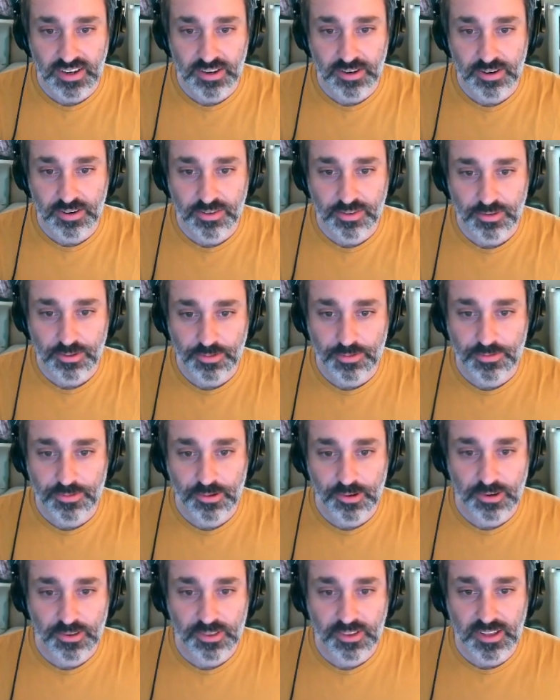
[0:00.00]
so for
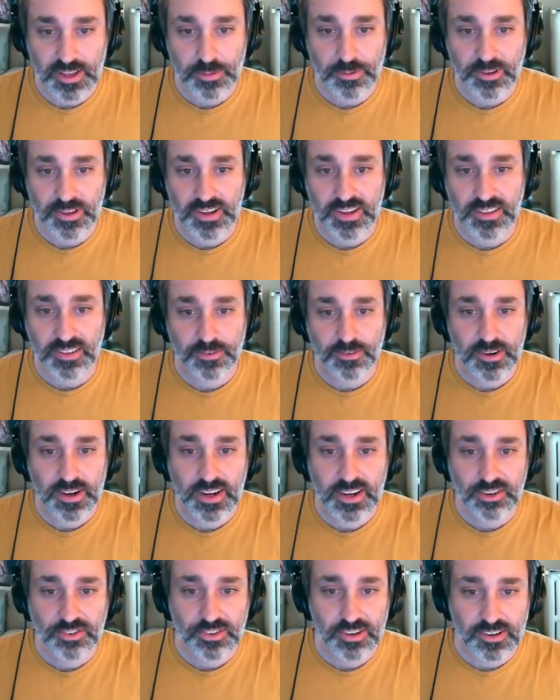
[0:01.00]
the label in the
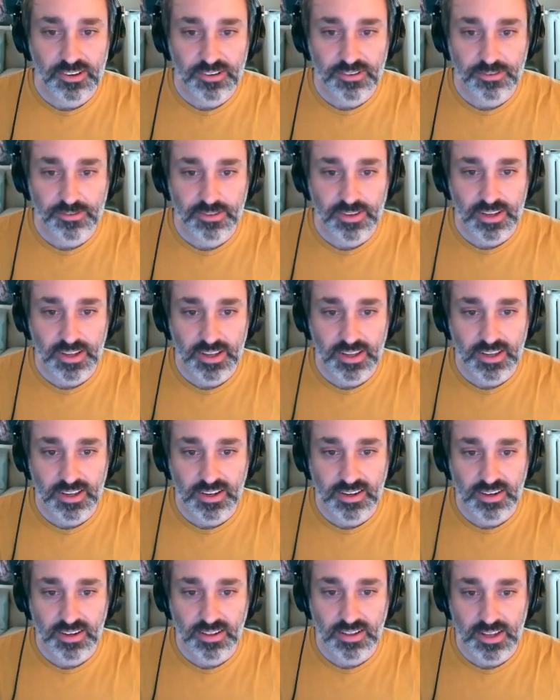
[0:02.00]
range of
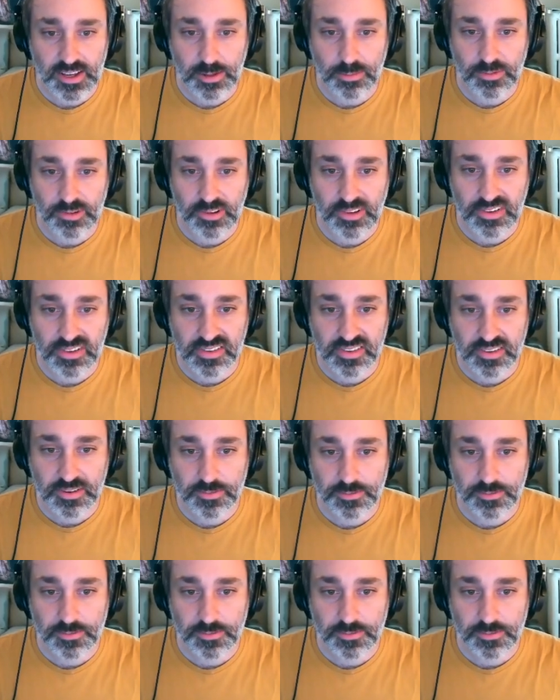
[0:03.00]
n labels,